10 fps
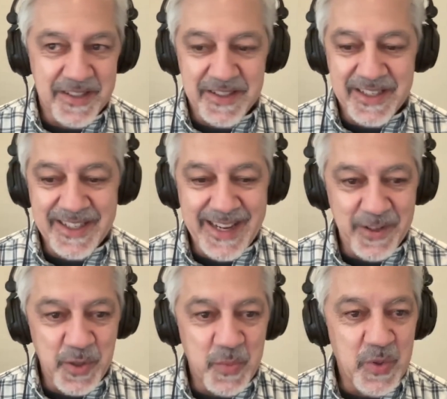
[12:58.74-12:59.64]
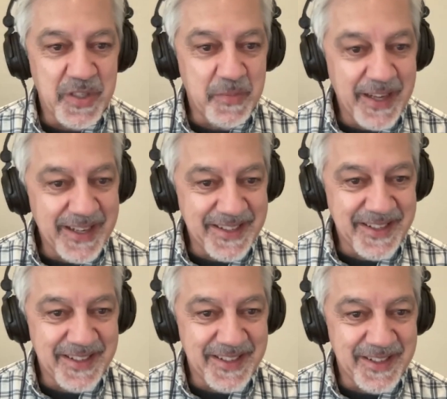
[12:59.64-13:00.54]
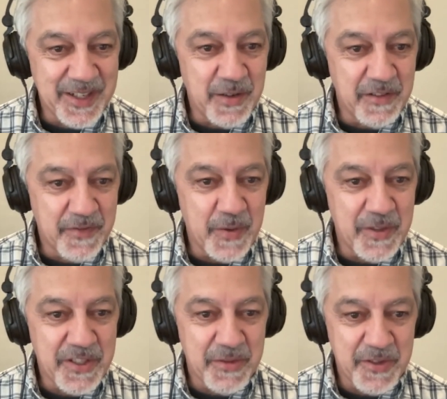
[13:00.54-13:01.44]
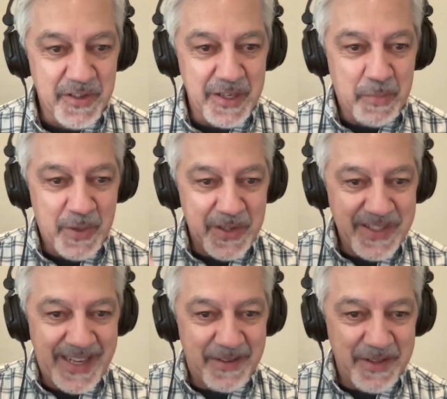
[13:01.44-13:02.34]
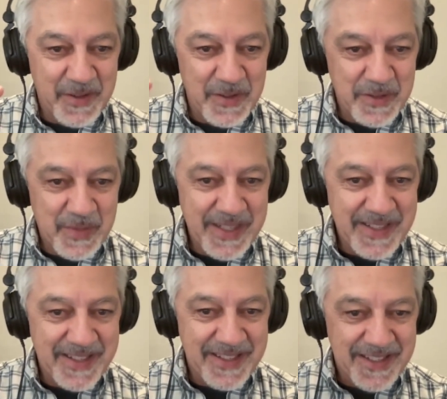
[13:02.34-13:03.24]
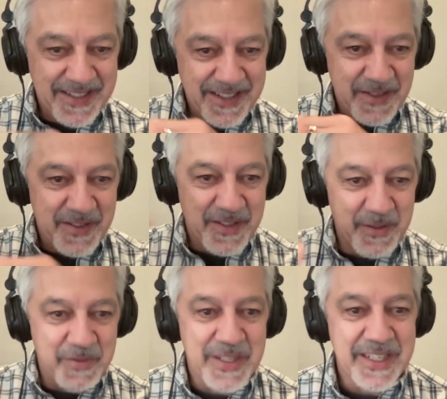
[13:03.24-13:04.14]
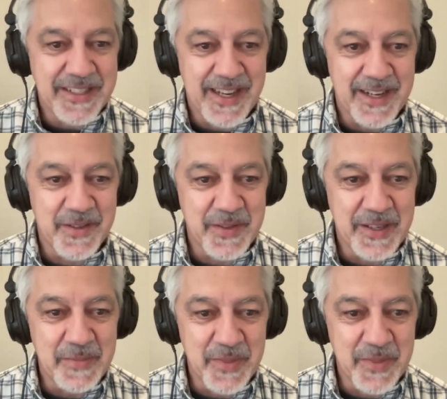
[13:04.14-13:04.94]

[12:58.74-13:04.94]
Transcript: encounter more debate going forward. So we're trying to parse out those pieces, so that we can tackle them